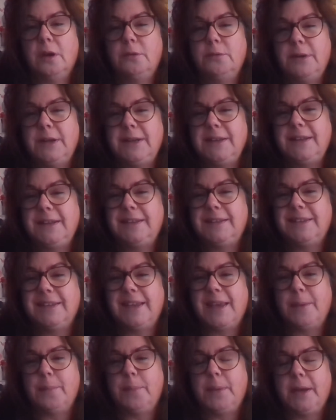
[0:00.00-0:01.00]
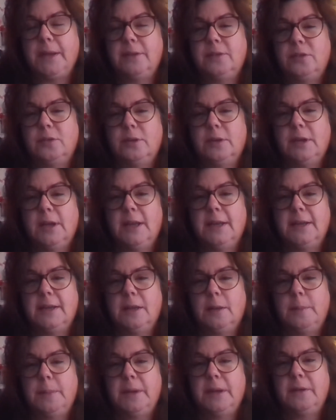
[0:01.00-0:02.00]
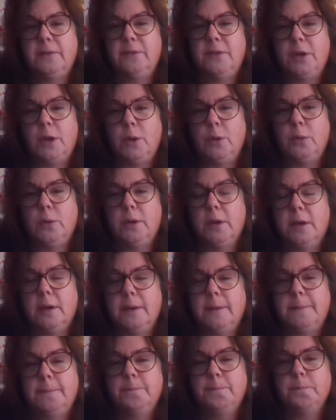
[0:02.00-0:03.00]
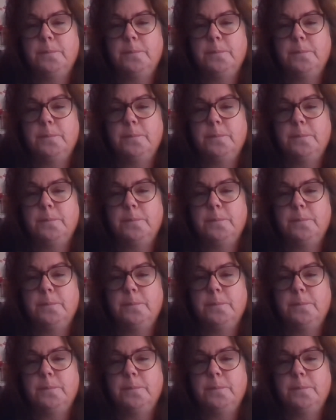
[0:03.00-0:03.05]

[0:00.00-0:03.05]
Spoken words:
I really need to get back to doing a little bit of yoga.